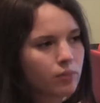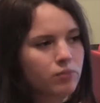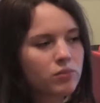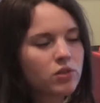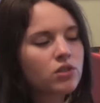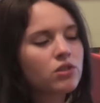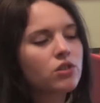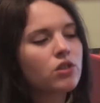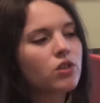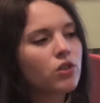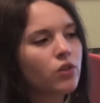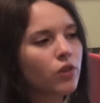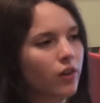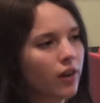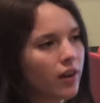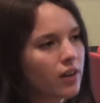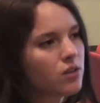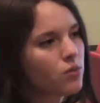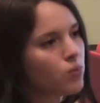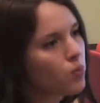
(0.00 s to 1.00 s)
I'm just
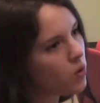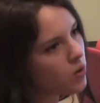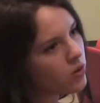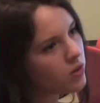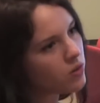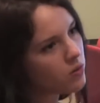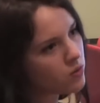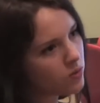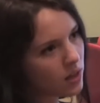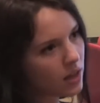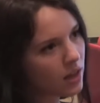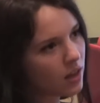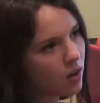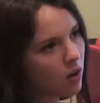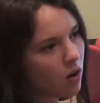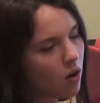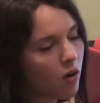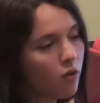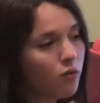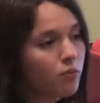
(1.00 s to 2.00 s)
curious what you
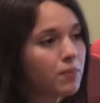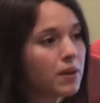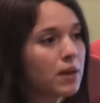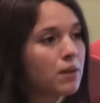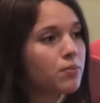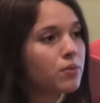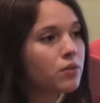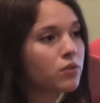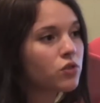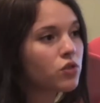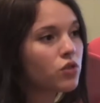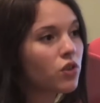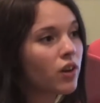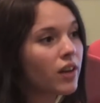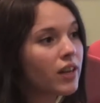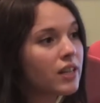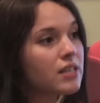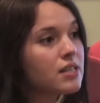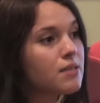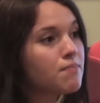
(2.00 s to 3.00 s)
think of people
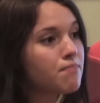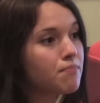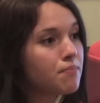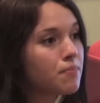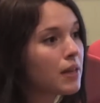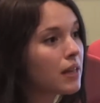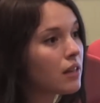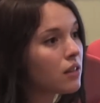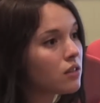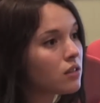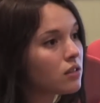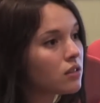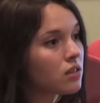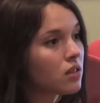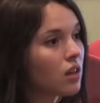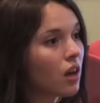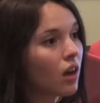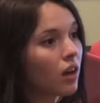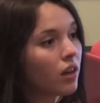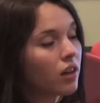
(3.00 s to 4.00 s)
trying to
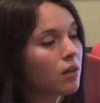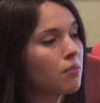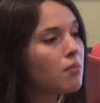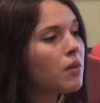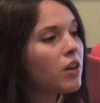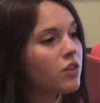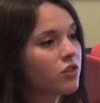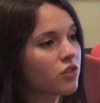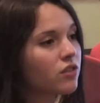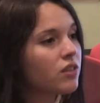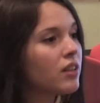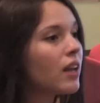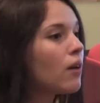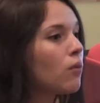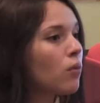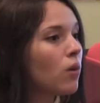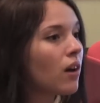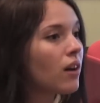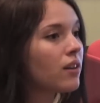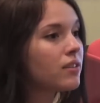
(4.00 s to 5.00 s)
build commercial
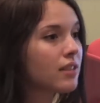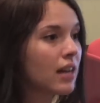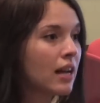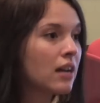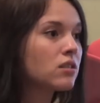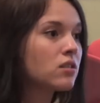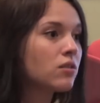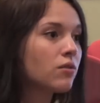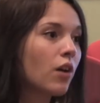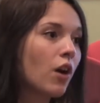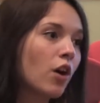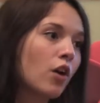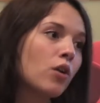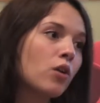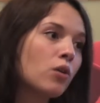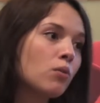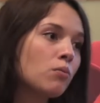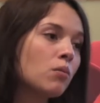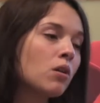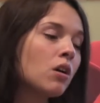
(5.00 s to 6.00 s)
networks out of
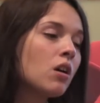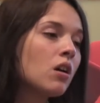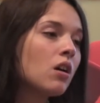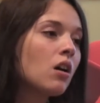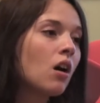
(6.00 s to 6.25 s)
home